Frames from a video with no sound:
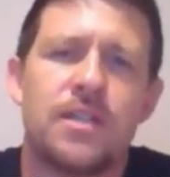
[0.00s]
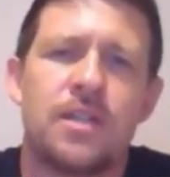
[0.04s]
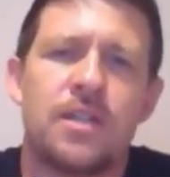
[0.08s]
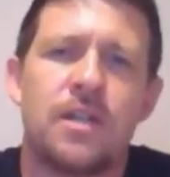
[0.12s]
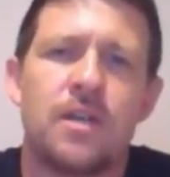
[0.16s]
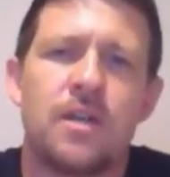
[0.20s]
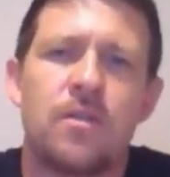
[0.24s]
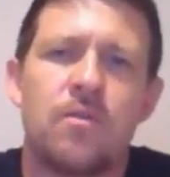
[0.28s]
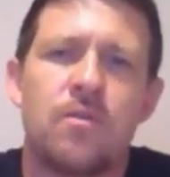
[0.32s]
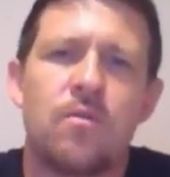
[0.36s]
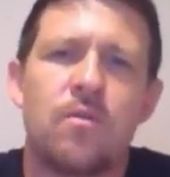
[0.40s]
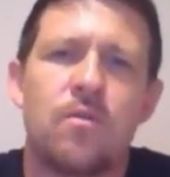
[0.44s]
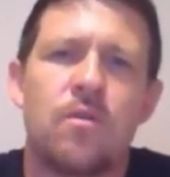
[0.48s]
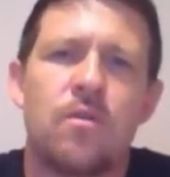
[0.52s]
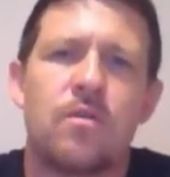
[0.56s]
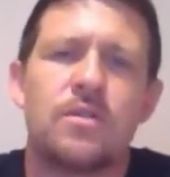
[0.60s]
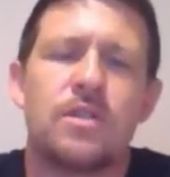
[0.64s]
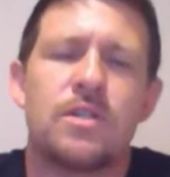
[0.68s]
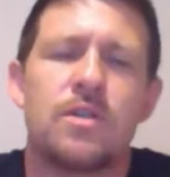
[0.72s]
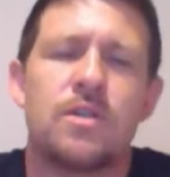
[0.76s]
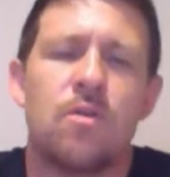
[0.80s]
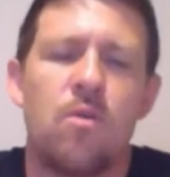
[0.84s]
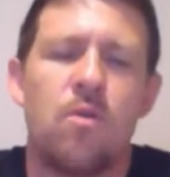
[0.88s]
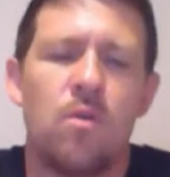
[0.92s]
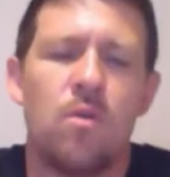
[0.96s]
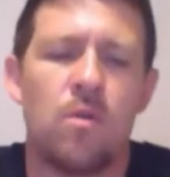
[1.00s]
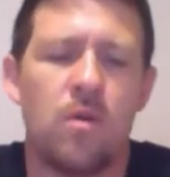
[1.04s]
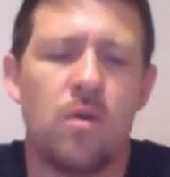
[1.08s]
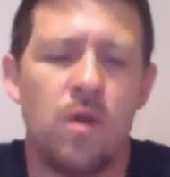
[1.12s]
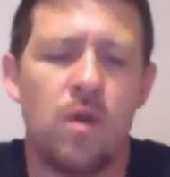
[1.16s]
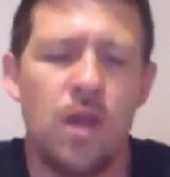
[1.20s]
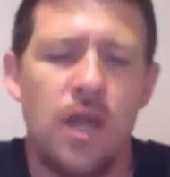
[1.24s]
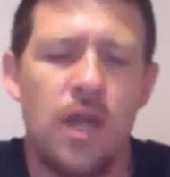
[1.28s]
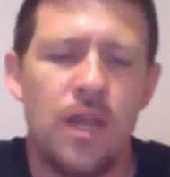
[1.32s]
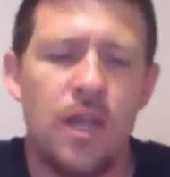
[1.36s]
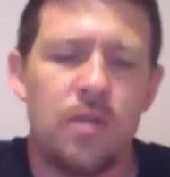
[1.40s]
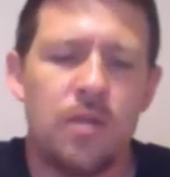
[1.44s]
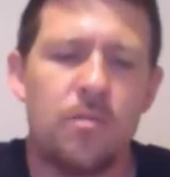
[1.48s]
In other words, in order
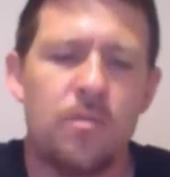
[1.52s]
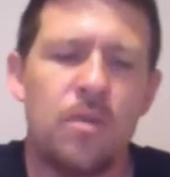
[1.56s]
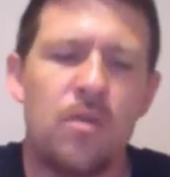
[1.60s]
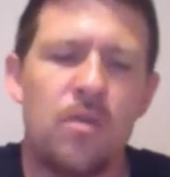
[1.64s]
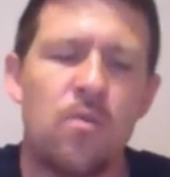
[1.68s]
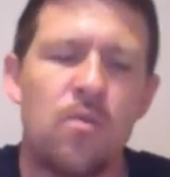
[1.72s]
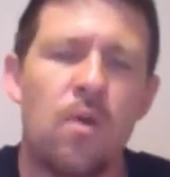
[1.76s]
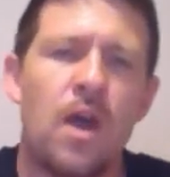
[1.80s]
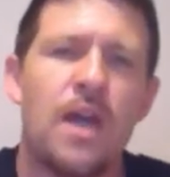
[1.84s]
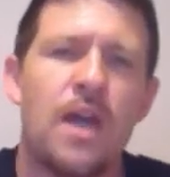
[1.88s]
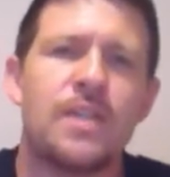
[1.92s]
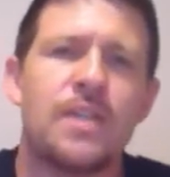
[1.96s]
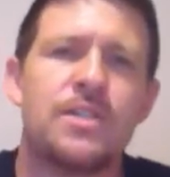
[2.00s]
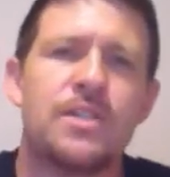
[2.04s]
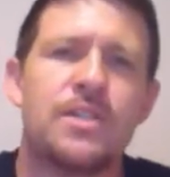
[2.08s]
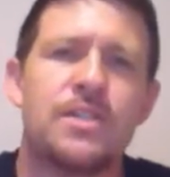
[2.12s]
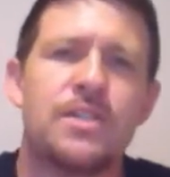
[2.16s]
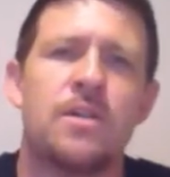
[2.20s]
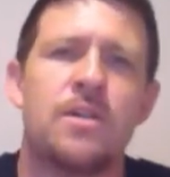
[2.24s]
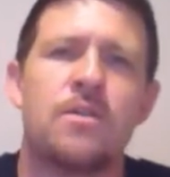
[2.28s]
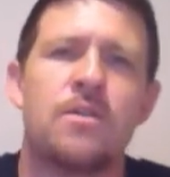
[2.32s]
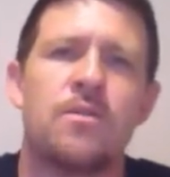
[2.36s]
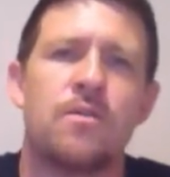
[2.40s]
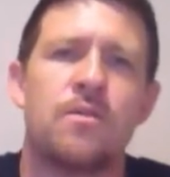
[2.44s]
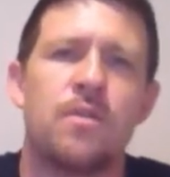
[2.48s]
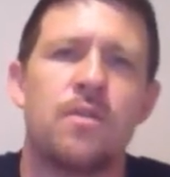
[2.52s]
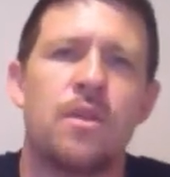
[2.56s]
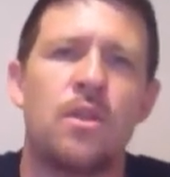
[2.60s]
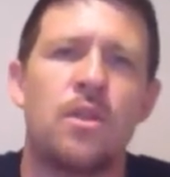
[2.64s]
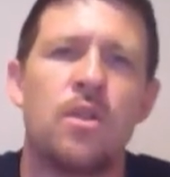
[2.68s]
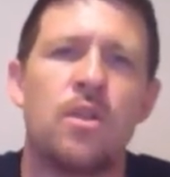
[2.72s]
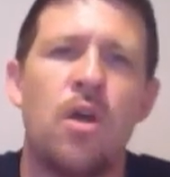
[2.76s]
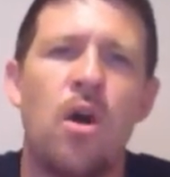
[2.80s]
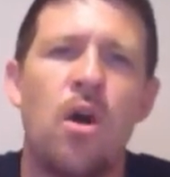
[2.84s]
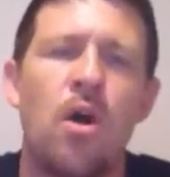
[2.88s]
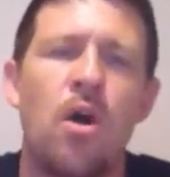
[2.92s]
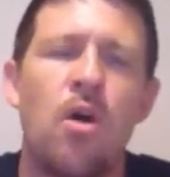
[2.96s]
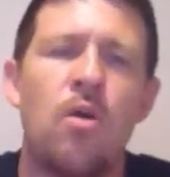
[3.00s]
to be righteous under the
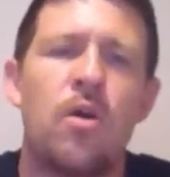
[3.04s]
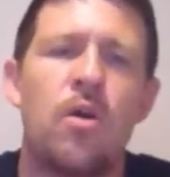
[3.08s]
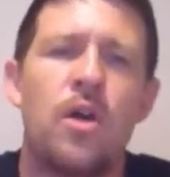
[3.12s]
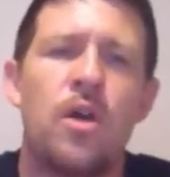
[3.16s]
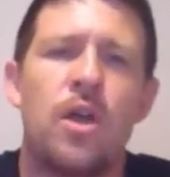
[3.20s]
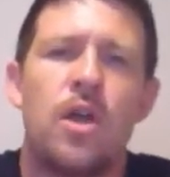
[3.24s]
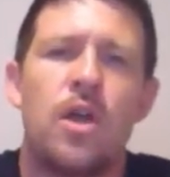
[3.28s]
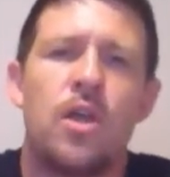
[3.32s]
law,